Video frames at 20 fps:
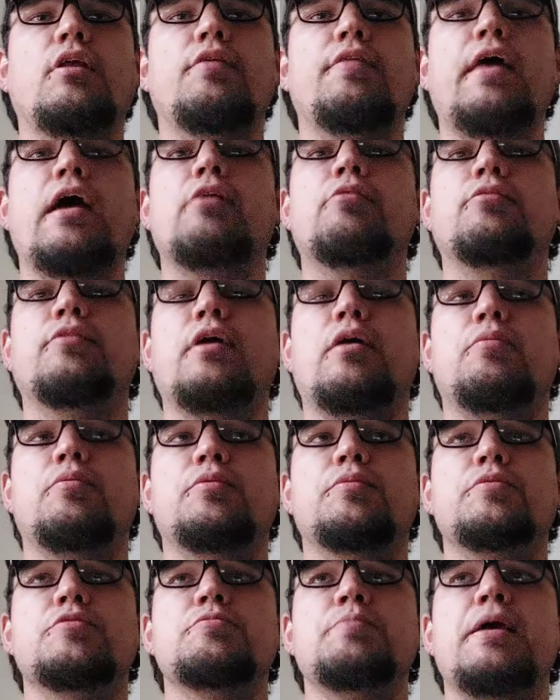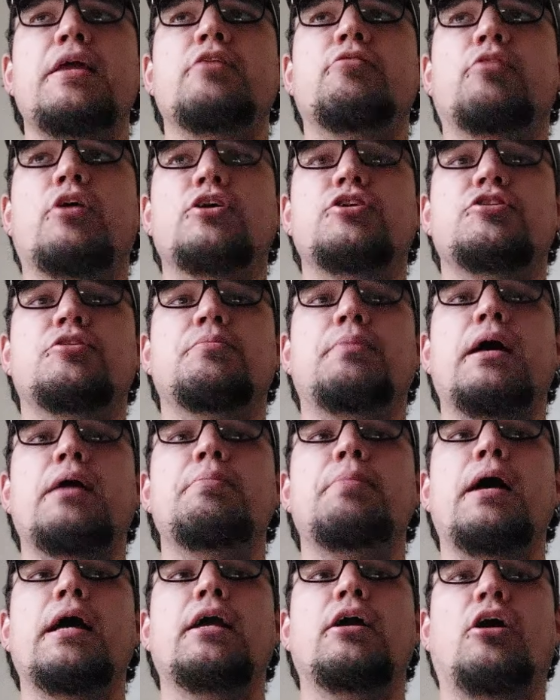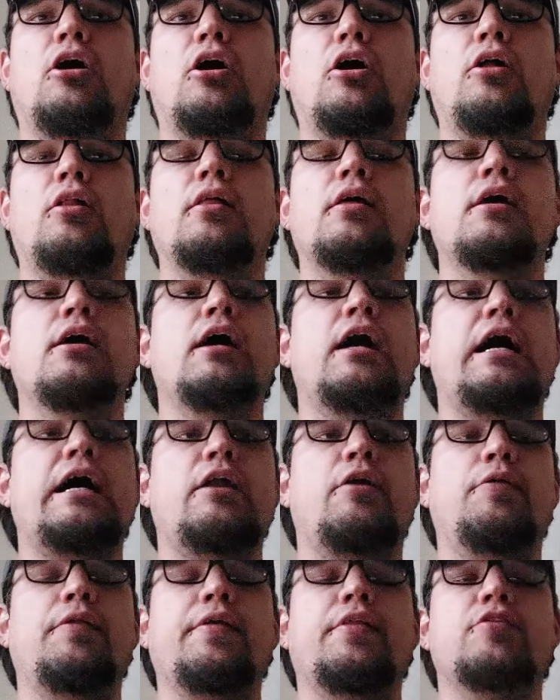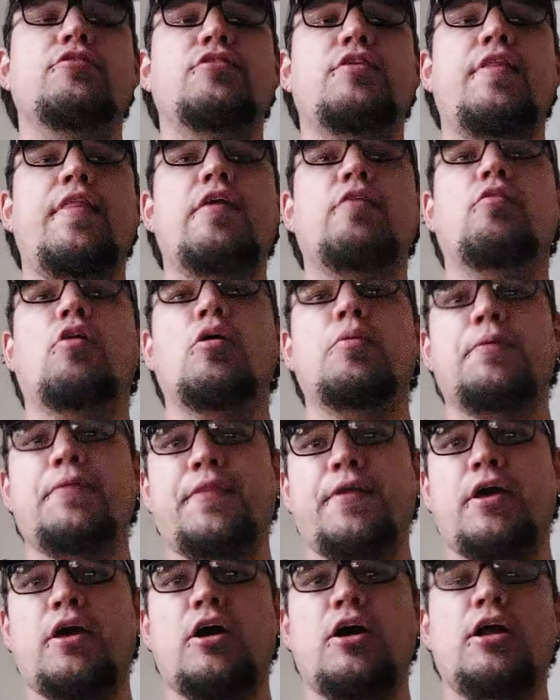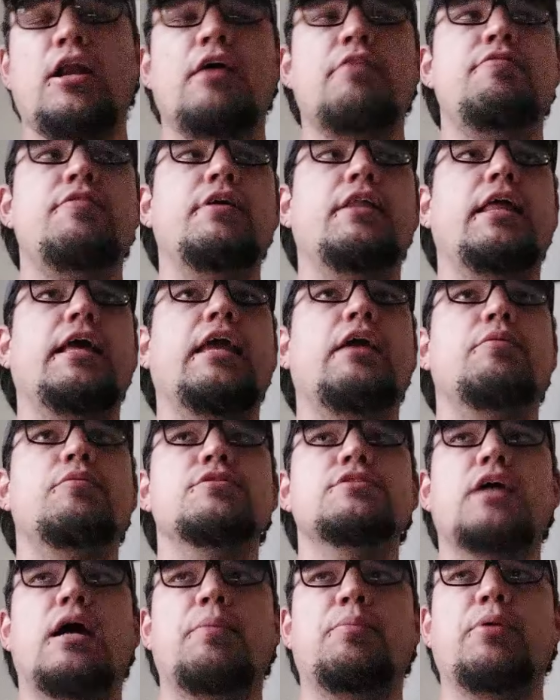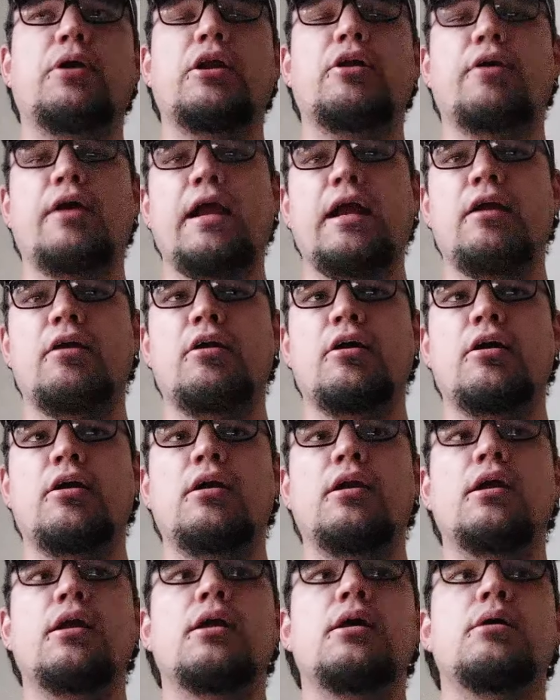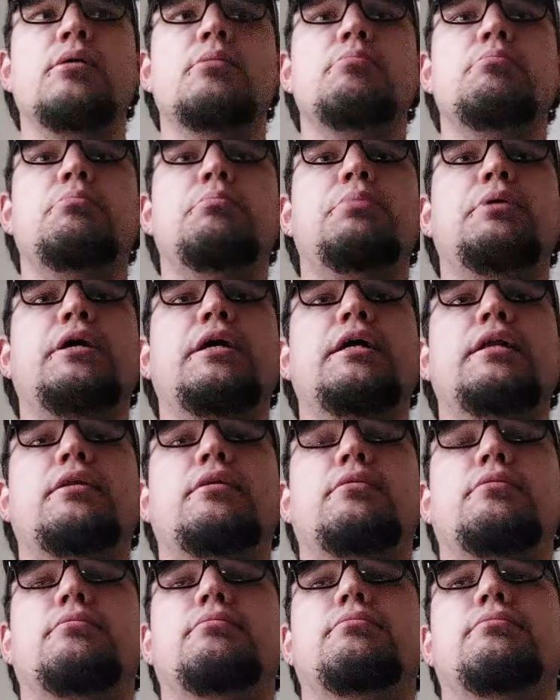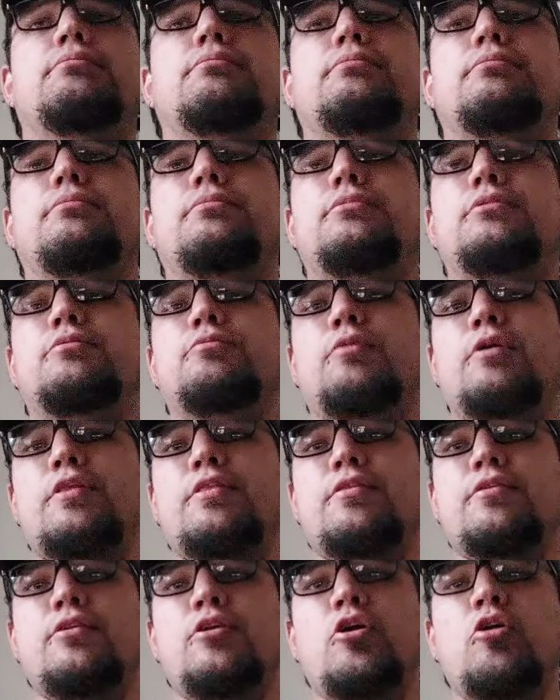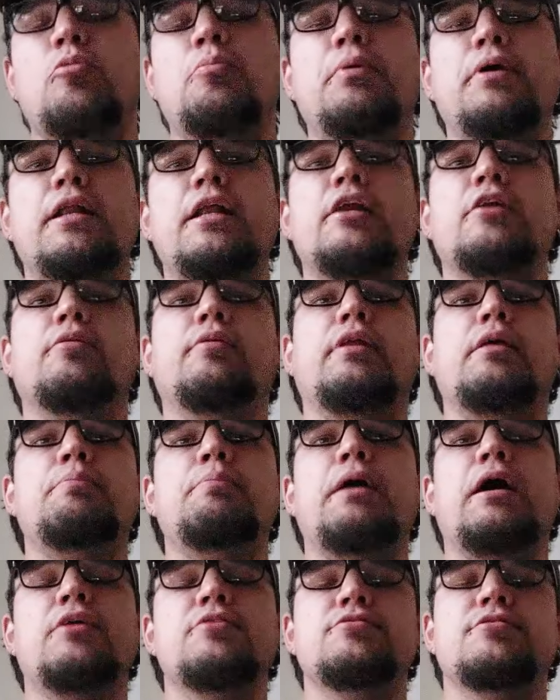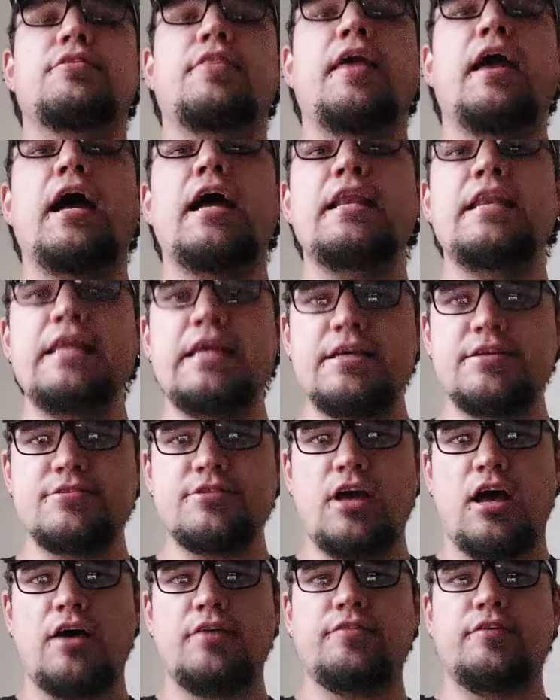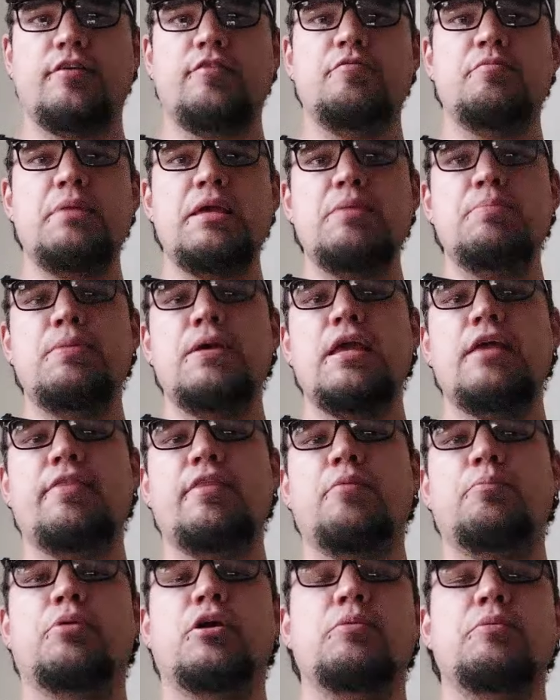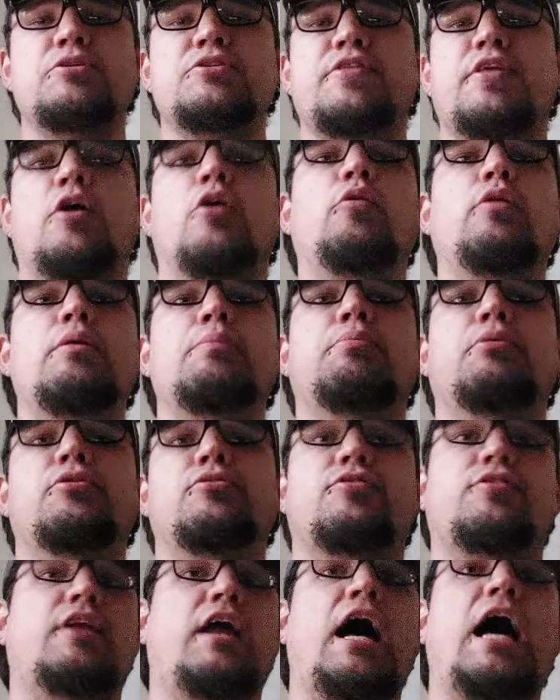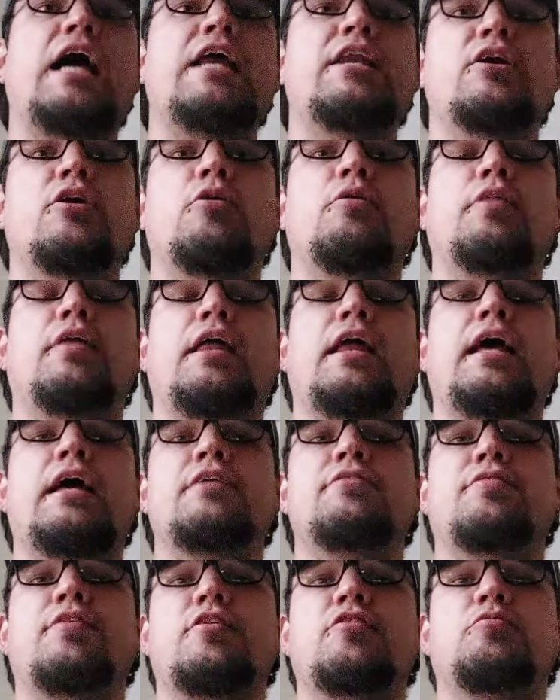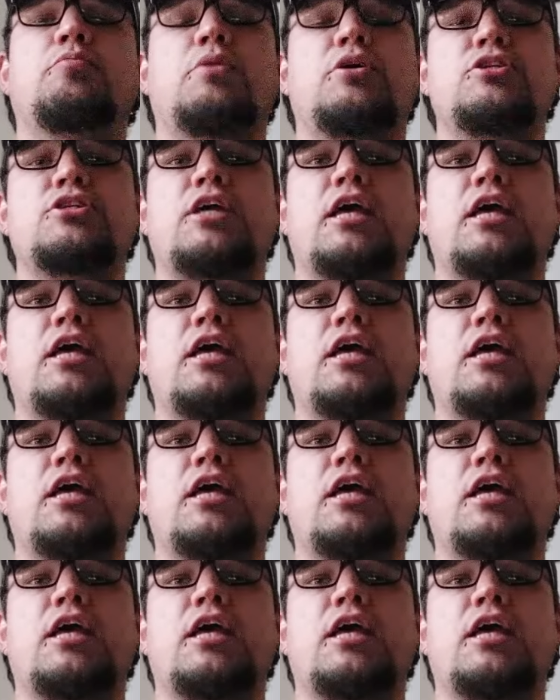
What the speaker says: That one was made in Russia by Baikal. I don't think there's anything wrong with the gun. I feel like it was operator error, but with nobody to really bounce the ideas off of, me being pretty much the only person I know that has this much